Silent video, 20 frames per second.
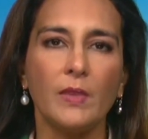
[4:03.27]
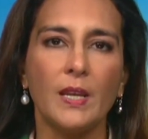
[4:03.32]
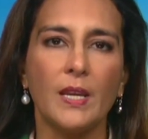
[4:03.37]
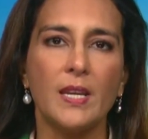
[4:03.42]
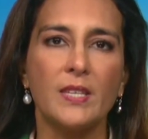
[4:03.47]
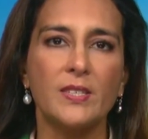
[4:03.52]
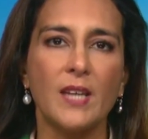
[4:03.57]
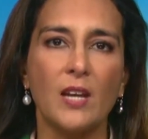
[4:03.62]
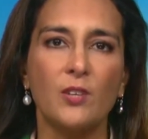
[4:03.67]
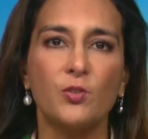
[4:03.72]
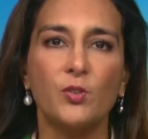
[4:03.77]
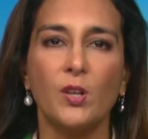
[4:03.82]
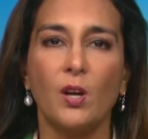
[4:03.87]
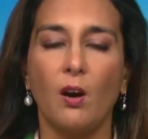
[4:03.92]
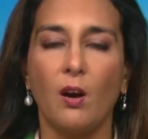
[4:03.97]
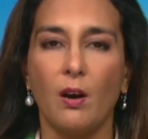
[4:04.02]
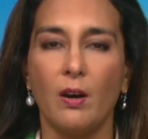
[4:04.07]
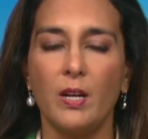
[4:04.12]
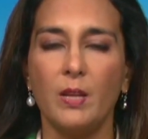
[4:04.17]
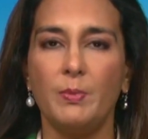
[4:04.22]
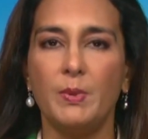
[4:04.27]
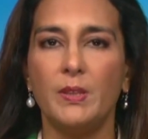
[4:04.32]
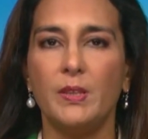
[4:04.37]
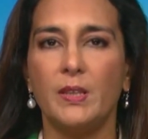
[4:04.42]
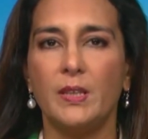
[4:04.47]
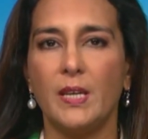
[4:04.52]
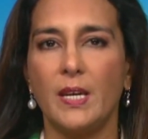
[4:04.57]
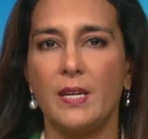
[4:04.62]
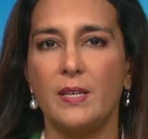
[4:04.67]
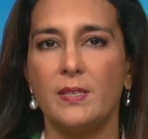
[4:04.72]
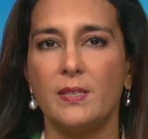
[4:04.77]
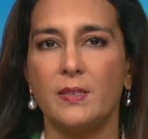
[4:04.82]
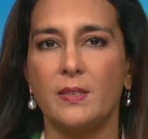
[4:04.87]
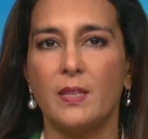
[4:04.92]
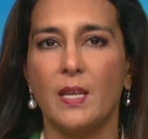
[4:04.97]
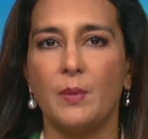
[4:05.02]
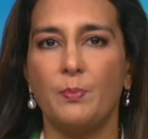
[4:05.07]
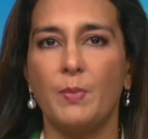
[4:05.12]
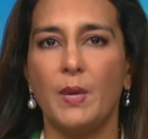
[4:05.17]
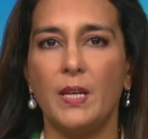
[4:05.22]
it's actually already been the case
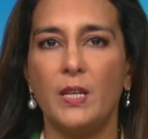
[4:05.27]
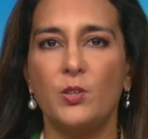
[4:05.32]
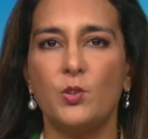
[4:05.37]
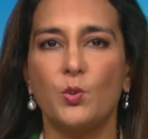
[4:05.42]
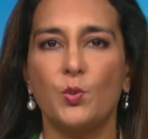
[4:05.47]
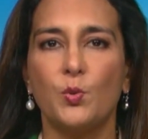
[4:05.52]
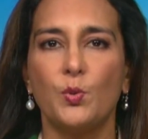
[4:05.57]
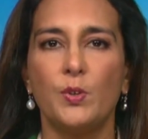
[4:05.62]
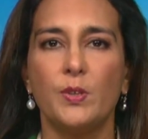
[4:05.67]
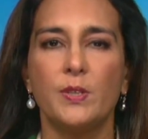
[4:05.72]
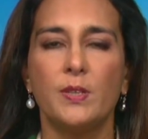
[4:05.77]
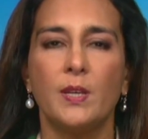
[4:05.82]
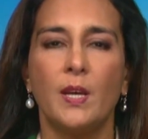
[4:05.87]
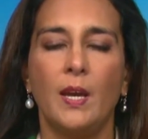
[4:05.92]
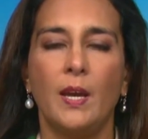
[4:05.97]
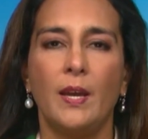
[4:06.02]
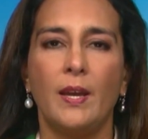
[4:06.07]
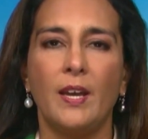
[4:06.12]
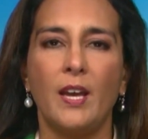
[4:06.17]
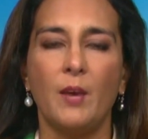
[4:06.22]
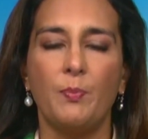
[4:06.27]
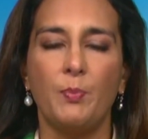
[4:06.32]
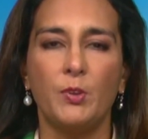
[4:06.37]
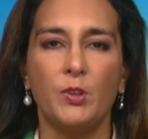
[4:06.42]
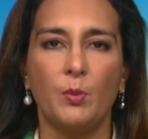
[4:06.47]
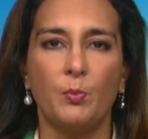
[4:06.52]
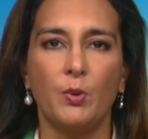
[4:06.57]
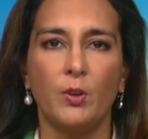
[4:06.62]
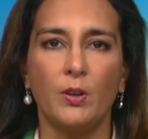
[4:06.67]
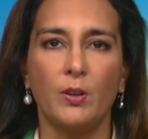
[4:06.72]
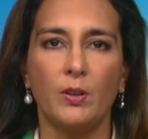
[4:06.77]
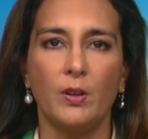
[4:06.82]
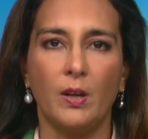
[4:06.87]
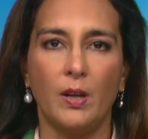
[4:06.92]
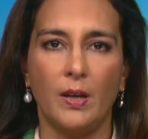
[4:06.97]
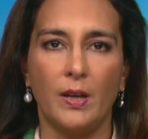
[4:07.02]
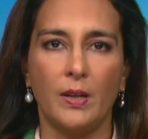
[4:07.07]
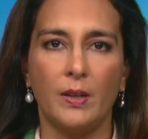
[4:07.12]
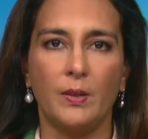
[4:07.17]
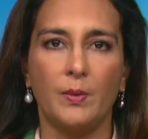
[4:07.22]
that many schools have put the burden
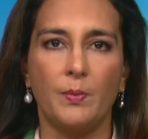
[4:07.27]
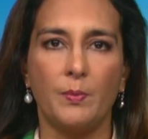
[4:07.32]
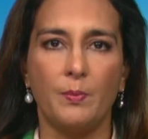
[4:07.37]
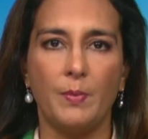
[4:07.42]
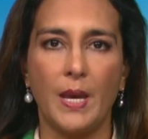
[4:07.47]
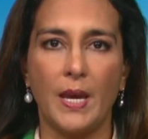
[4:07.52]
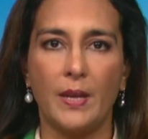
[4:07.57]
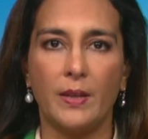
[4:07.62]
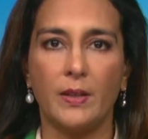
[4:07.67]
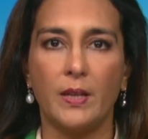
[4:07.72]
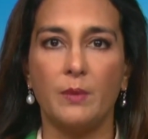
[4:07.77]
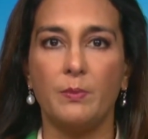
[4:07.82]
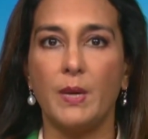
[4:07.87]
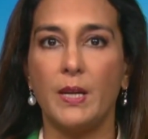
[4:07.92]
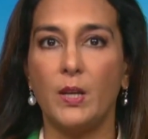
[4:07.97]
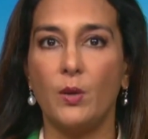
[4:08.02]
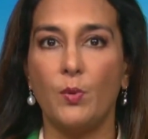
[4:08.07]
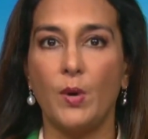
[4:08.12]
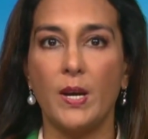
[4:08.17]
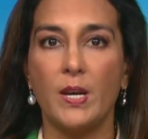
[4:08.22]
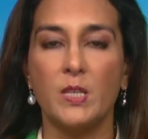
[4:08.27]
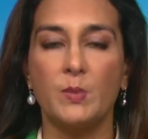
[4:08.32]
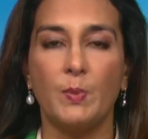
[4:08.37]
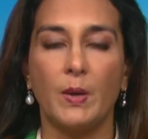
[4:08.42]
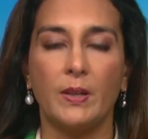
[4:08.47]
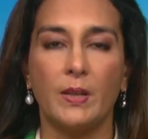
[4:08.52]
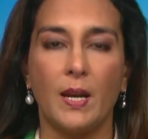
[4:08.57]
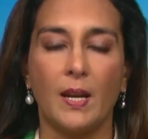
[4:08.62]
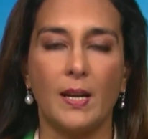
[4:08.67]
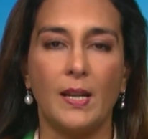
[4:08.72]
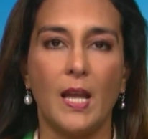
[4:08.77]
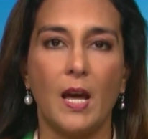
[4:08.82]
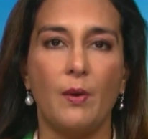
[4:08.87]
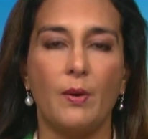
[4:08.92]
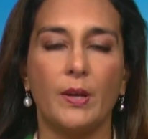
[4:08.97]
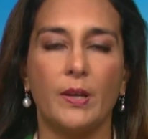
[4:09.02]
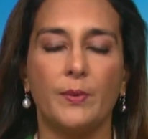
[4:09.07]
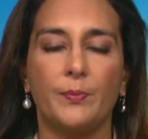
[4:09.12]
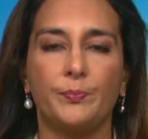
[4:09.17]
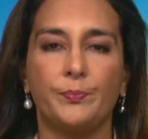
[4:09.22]
on men in many ways by not
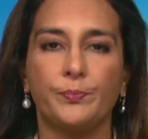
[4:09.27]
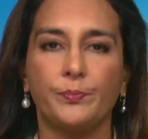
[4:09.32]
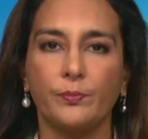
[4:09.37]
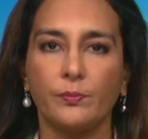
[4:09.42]
allowing